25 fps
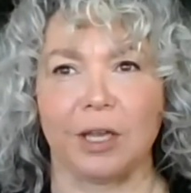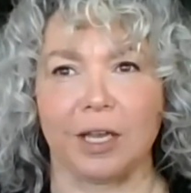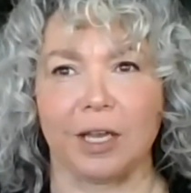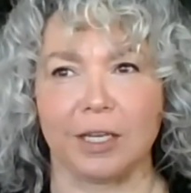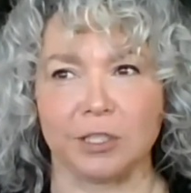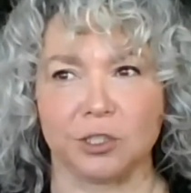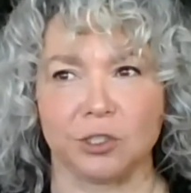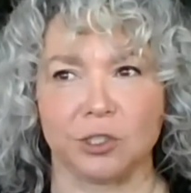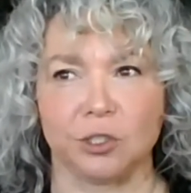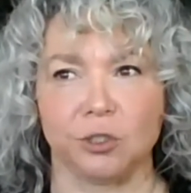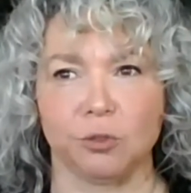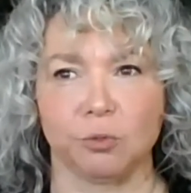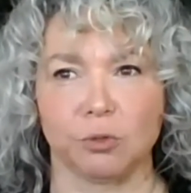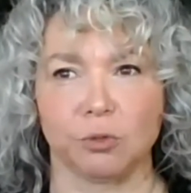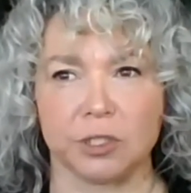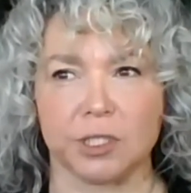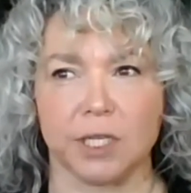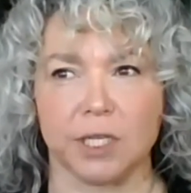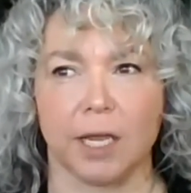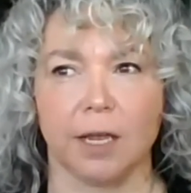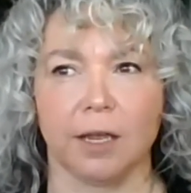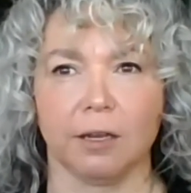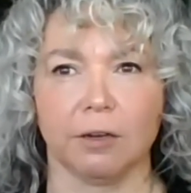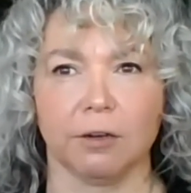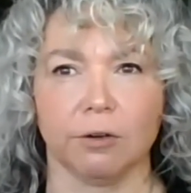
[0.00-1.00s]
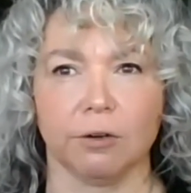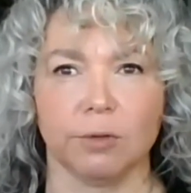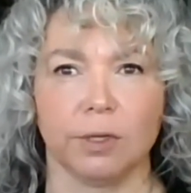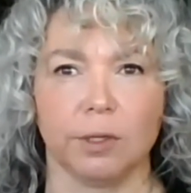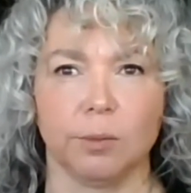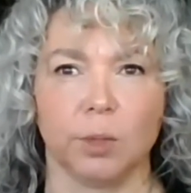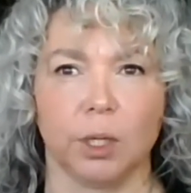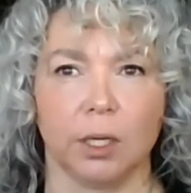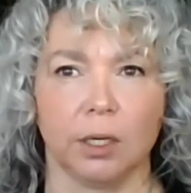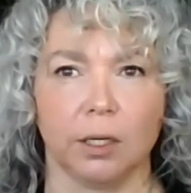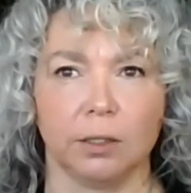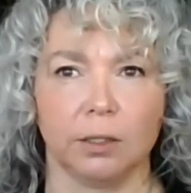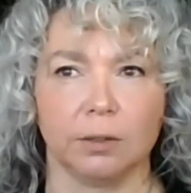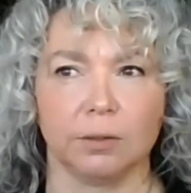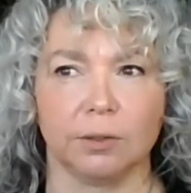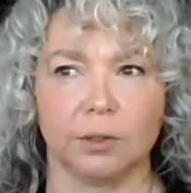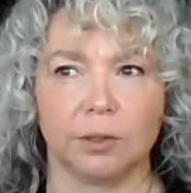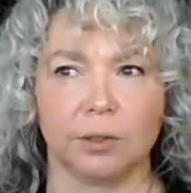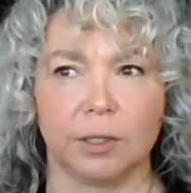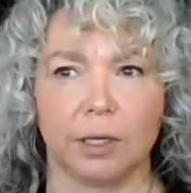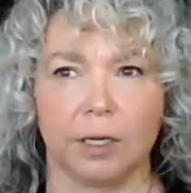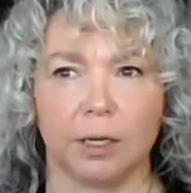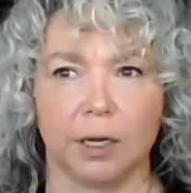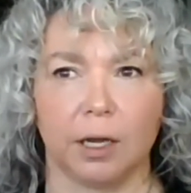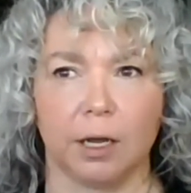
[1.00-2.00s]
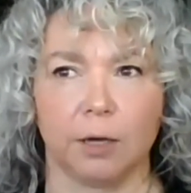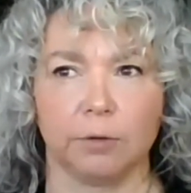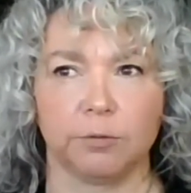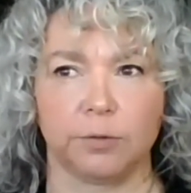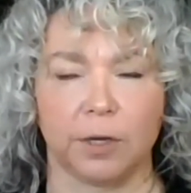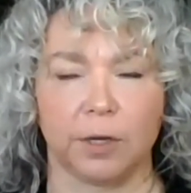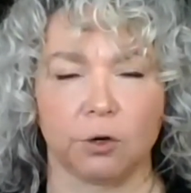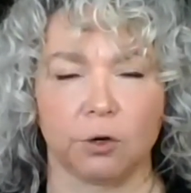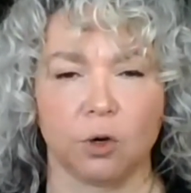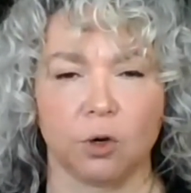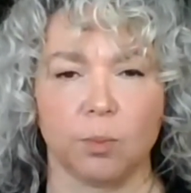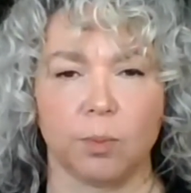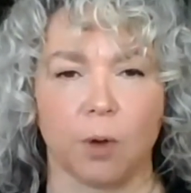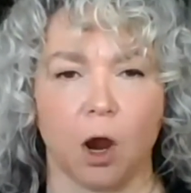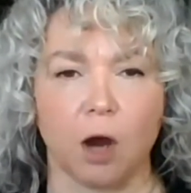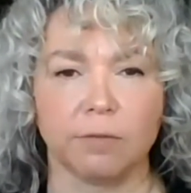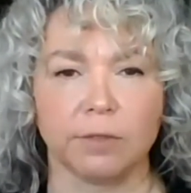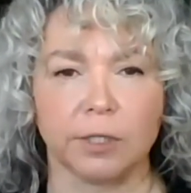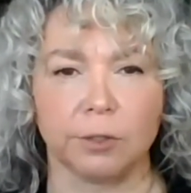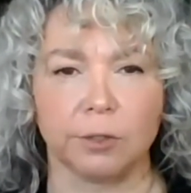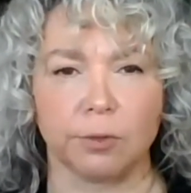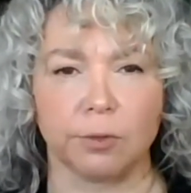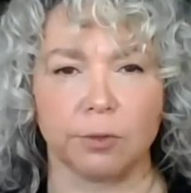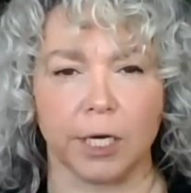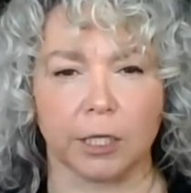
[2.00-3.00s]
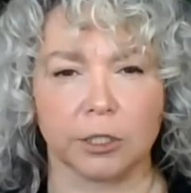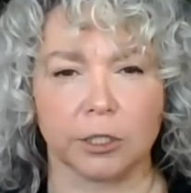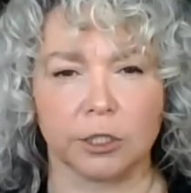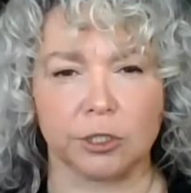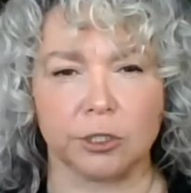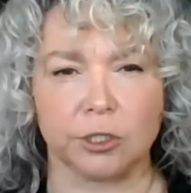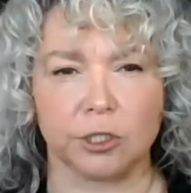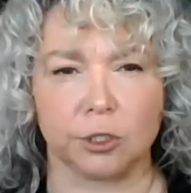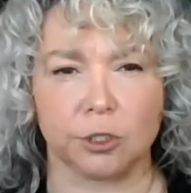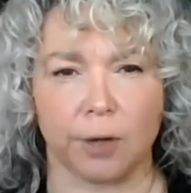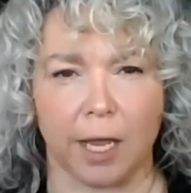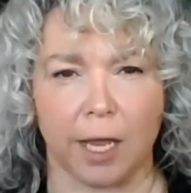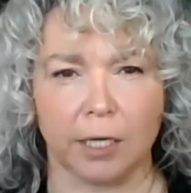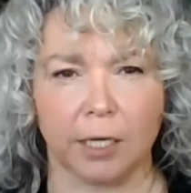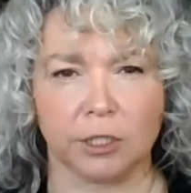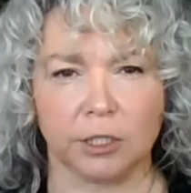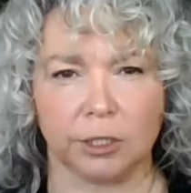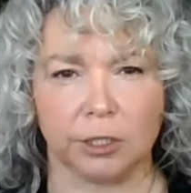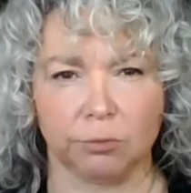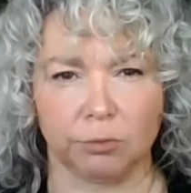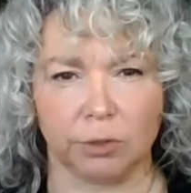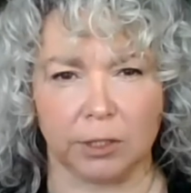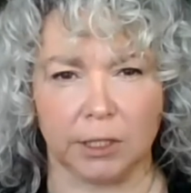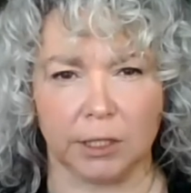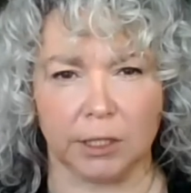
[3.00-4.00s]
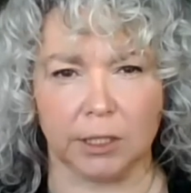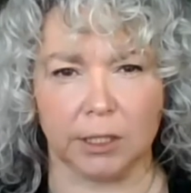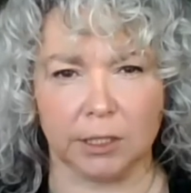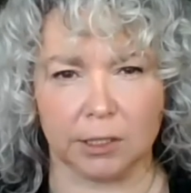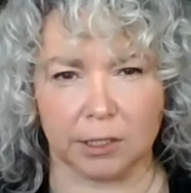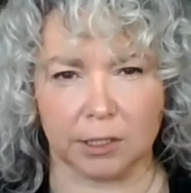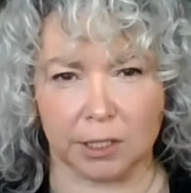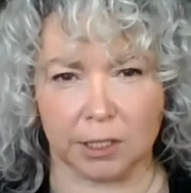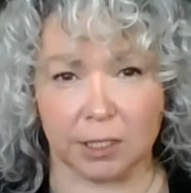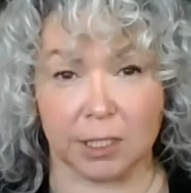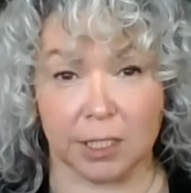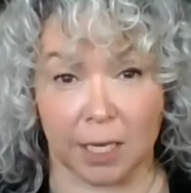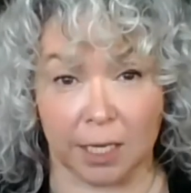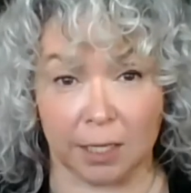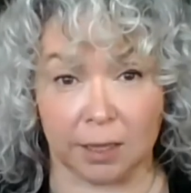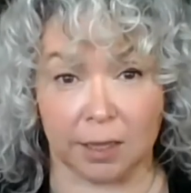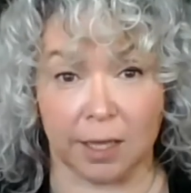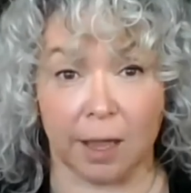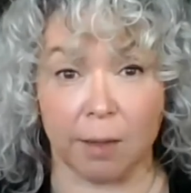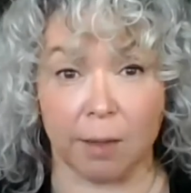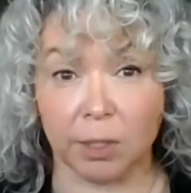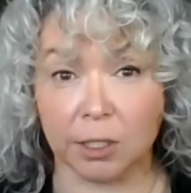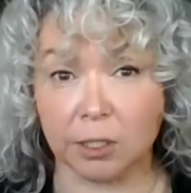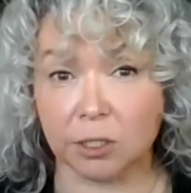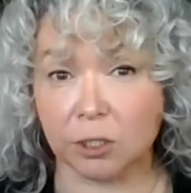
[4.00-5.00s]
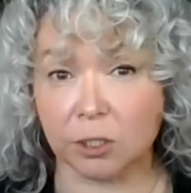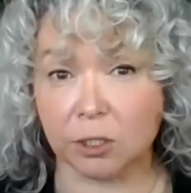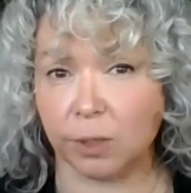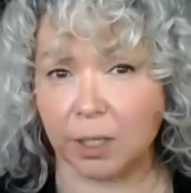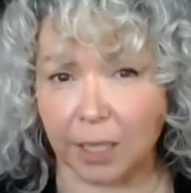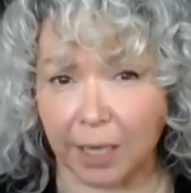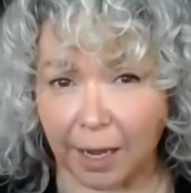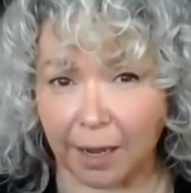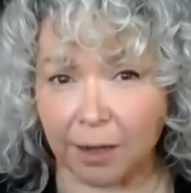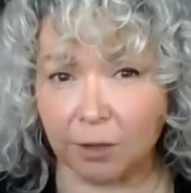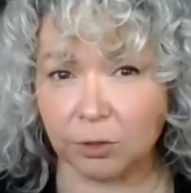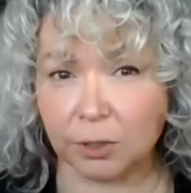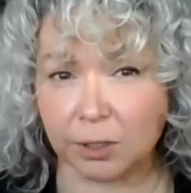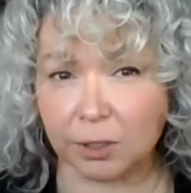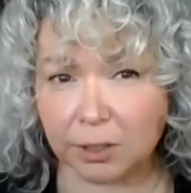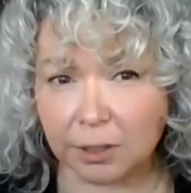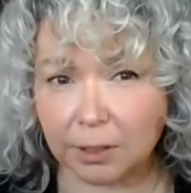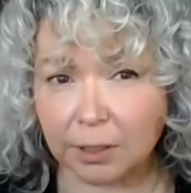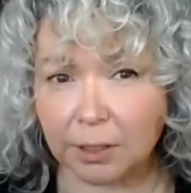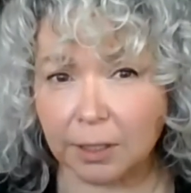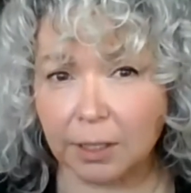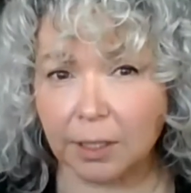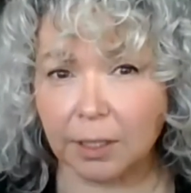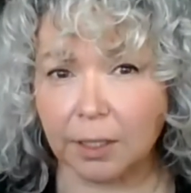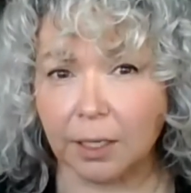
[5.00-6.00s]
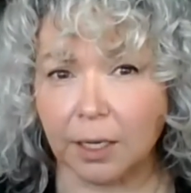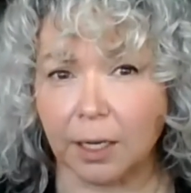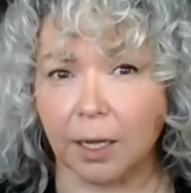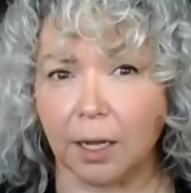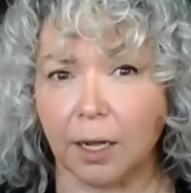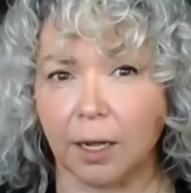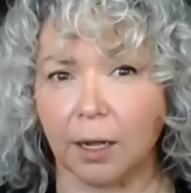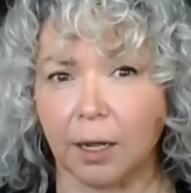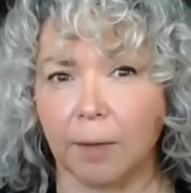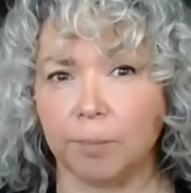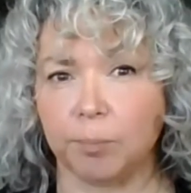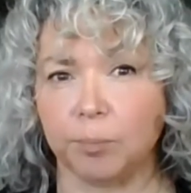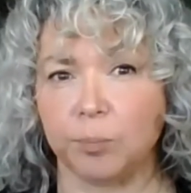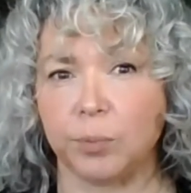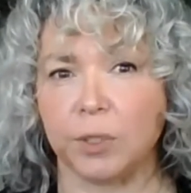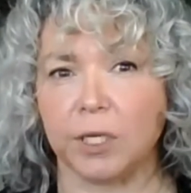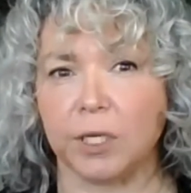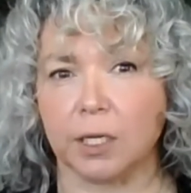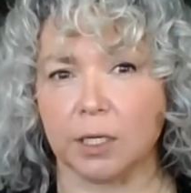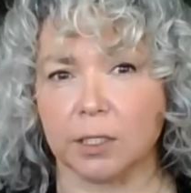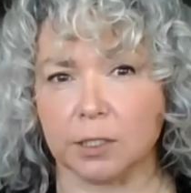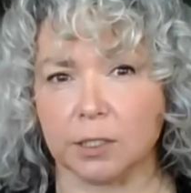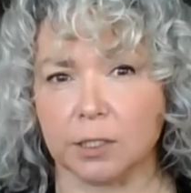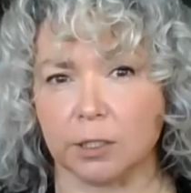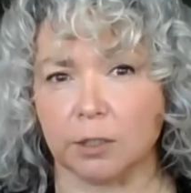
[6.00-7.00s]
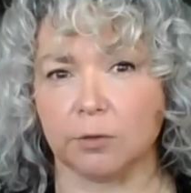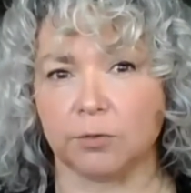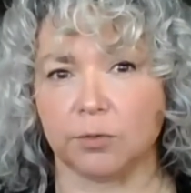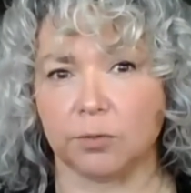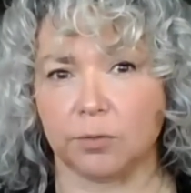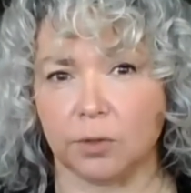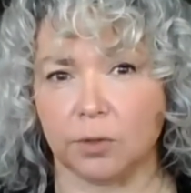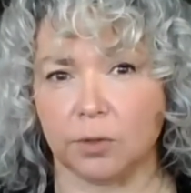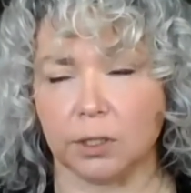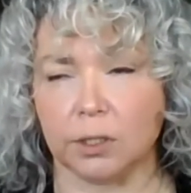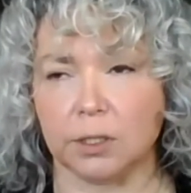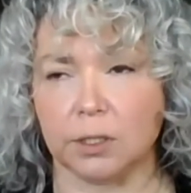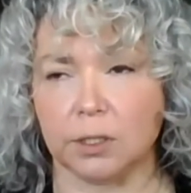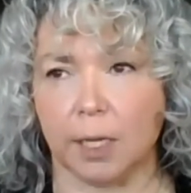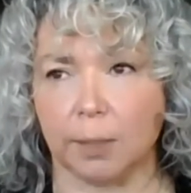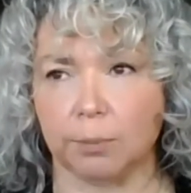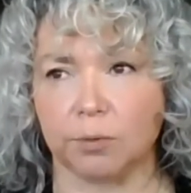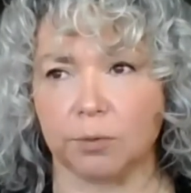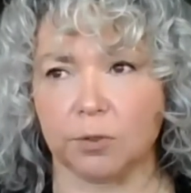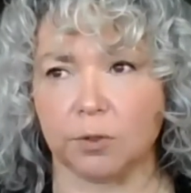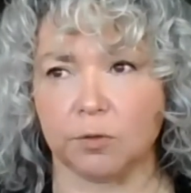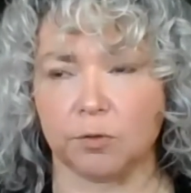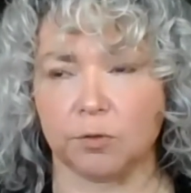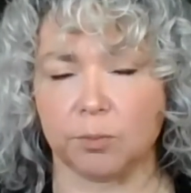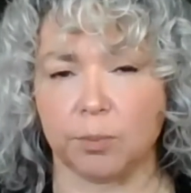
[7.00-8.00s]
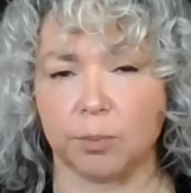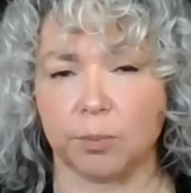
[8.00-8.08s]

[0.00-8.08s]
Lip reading: as you were saying, Garima, a federal poverty reduction strategy really needs to take them into account. Because if the depth of